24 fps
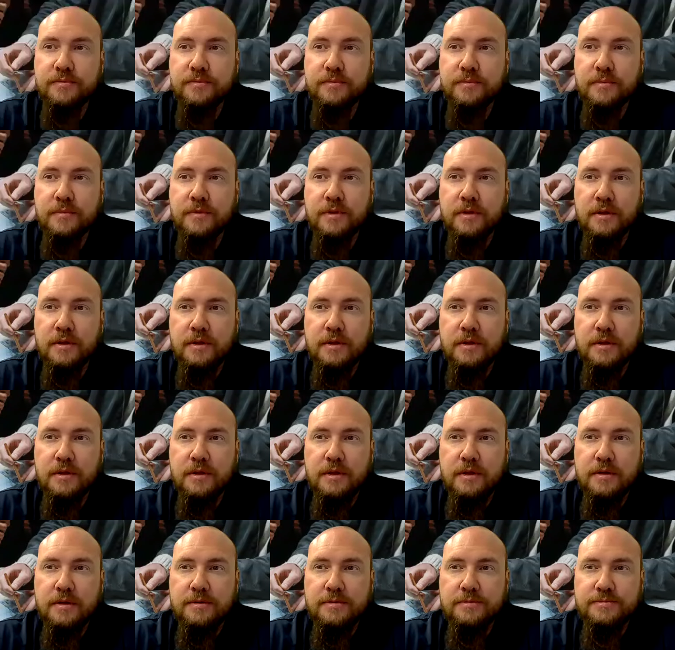
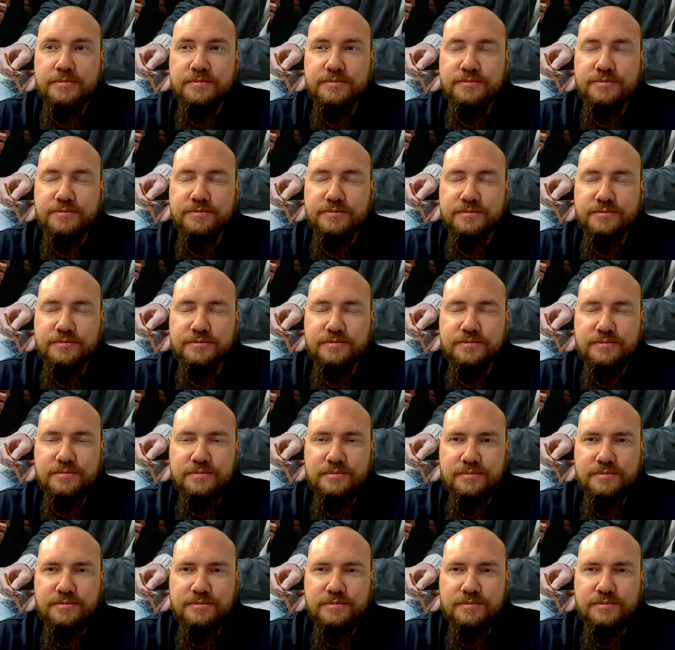Nothing is said.